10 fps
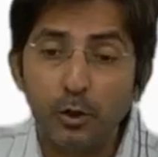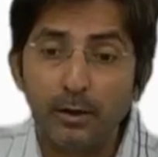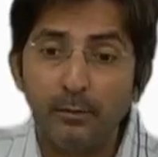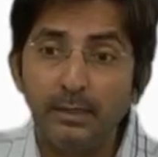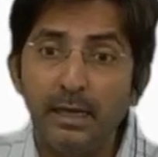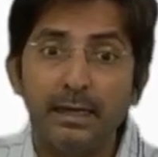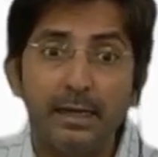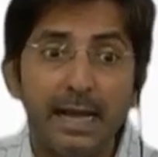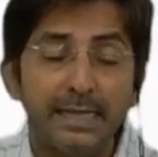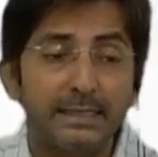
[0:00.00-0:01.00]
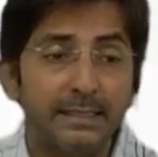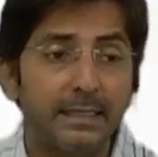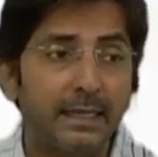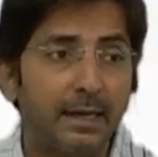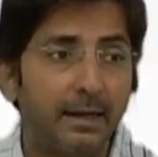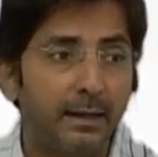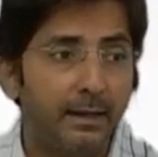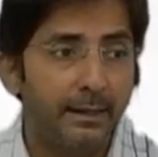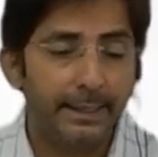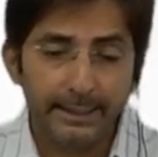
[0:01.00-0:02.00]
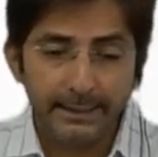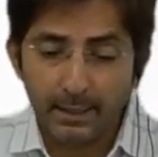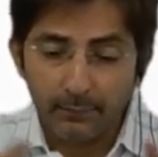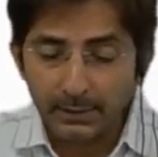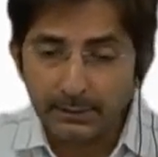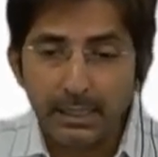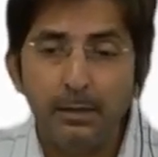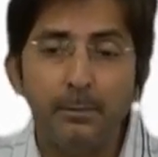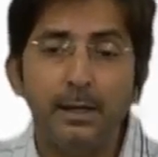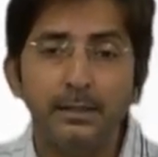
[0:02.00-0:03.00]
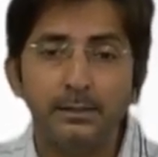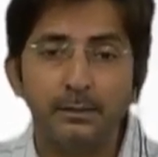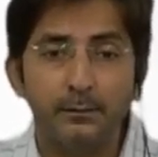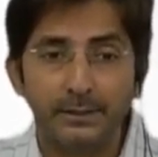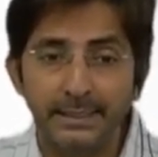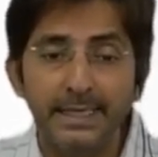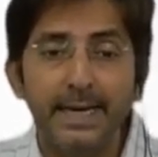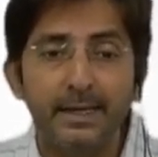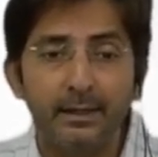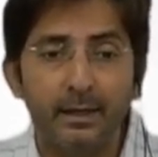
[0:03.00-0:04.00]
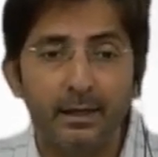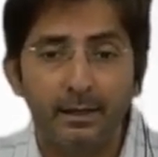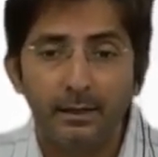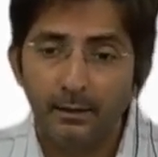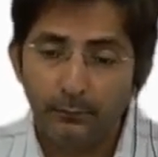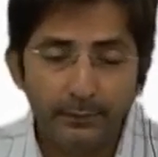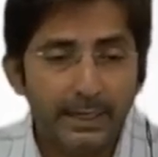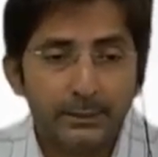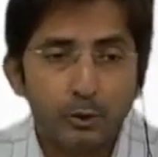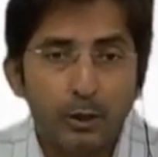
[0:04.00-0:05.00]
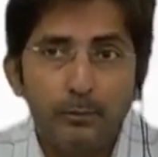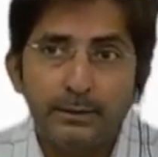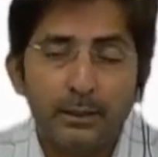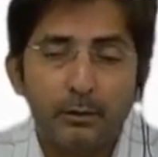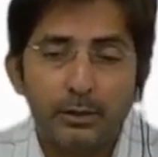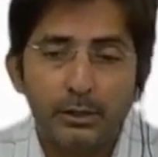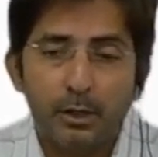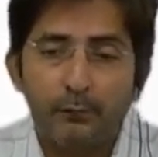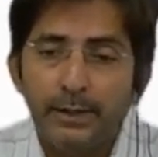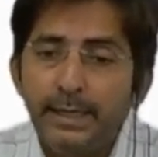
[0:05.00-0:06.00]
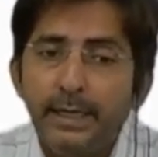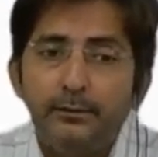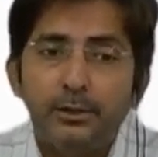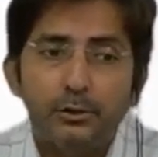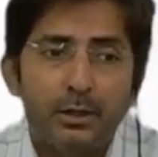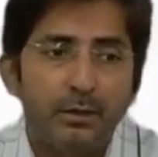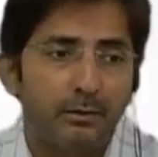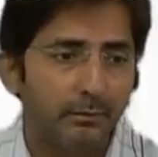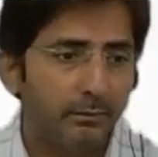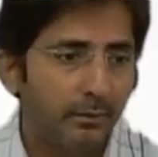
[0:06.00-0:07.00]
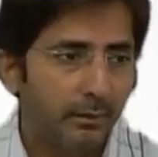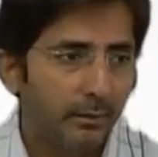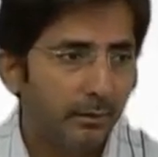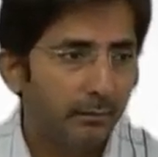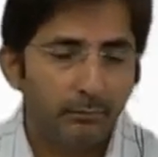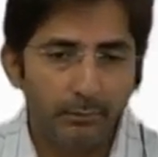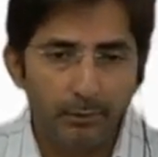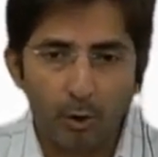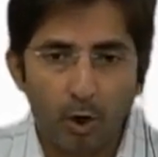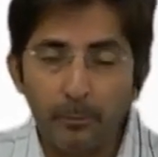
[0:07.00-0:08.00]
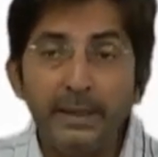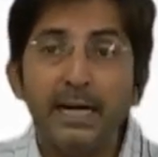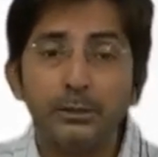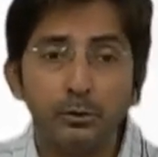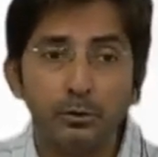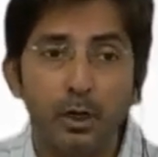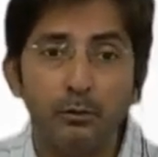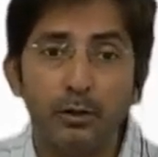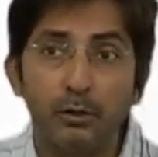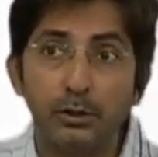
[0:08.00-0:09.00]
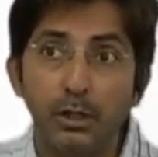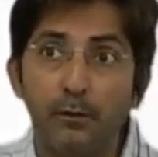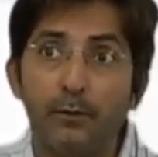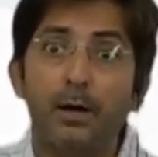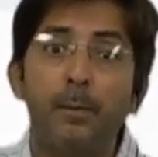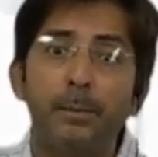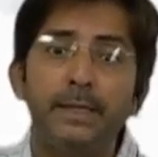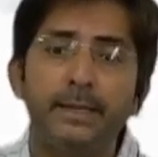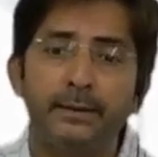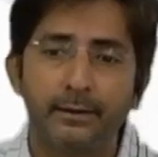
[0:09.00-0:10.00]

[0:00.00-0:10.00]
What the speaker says: company like Reliance etc. In our syllabus of CA inter, we are solving the question of an individual. We will not be asked to solve a question of a company.